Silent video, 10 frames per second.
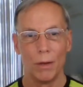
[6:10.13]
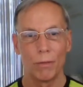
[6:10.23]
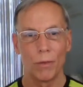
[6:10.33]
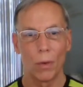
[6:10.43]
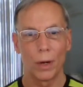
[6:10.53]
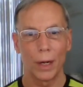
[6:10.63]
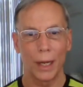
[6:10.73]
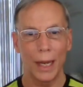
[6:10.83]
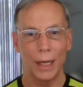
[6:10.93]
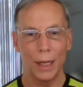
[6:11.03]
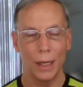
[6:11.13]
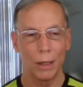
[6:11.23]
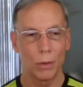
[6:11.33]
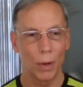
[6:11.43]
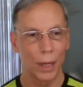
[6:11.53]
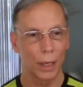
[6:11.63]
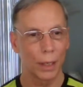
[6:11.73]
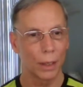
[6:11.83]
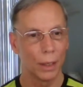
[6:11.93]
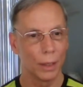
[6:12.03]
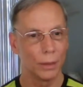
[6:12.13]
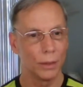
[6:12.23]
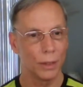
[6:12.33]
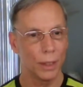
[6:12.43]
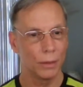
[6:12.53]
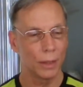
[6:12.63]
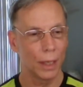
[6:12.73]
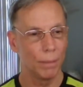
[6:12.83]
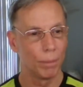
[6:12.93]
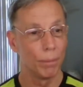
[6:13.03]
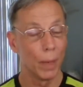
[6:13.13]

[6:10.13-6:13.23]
for any chronic uh, disease state.